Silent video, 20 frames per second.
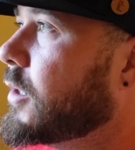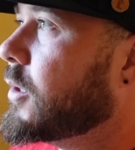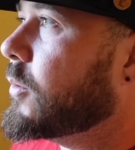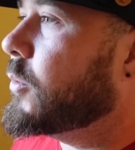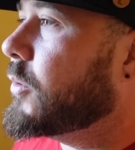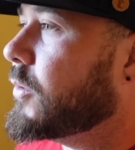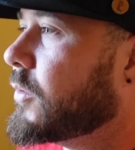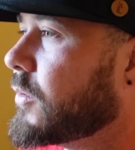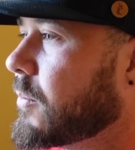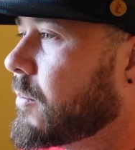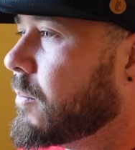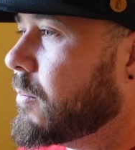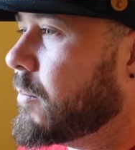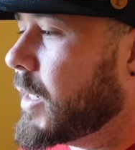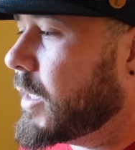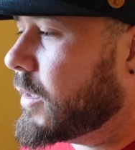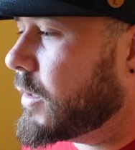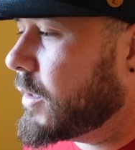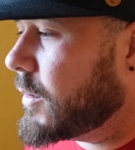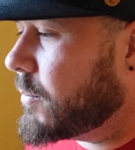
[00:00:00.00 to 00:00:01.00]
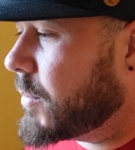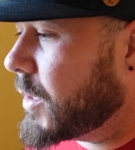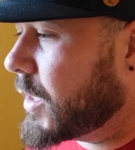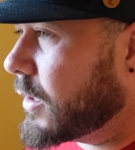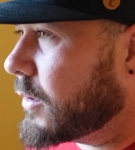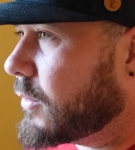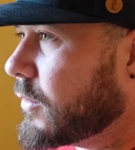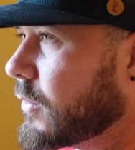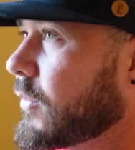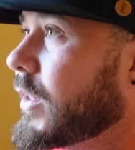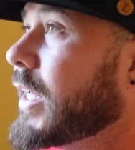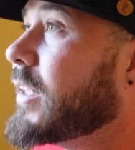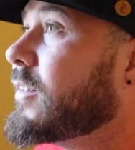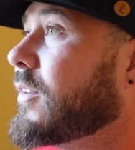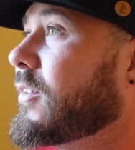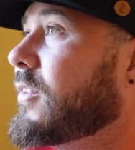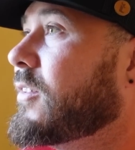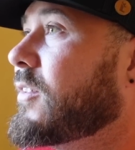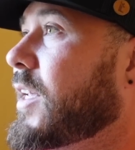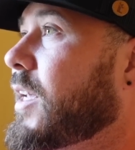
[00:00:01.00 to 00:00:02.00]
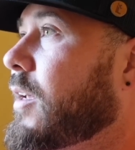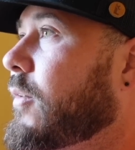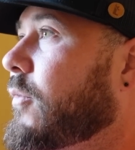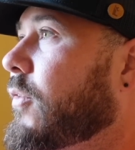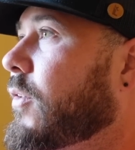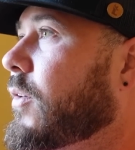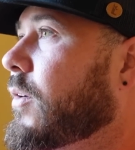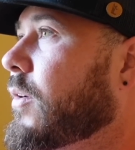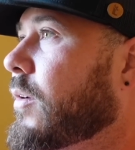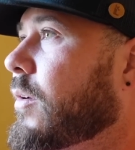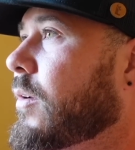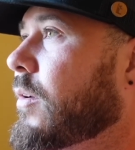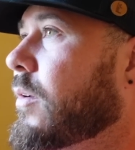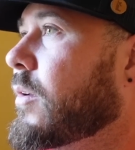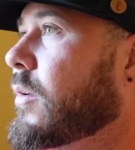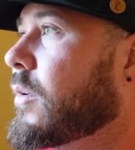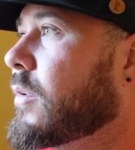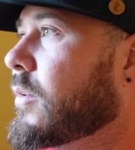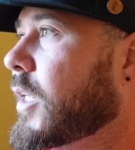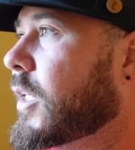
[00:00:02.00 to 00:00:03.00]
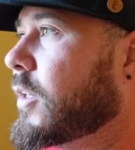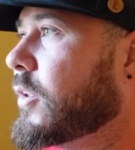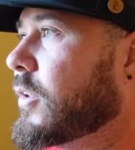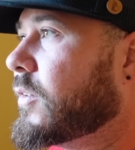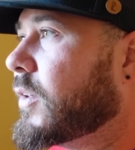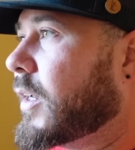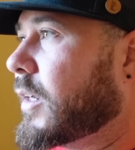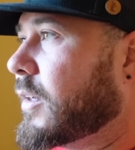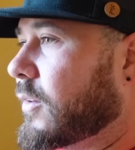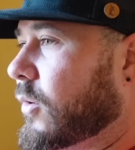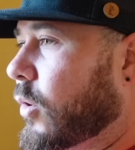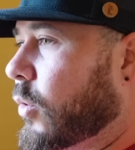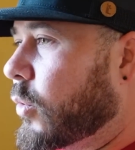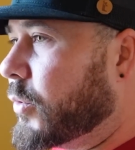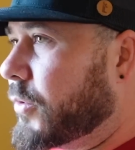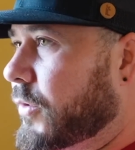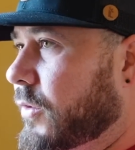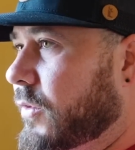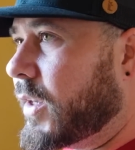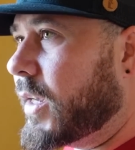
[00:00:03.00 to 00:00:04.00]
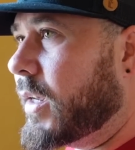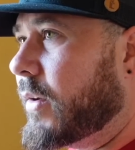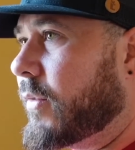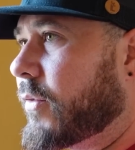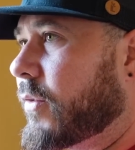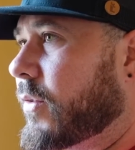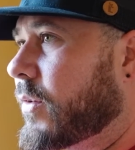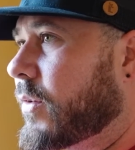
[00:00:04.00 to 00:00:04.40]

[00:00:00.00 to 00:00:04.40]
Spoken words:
It was mainly because of, that's a safe. That looks like an old safe.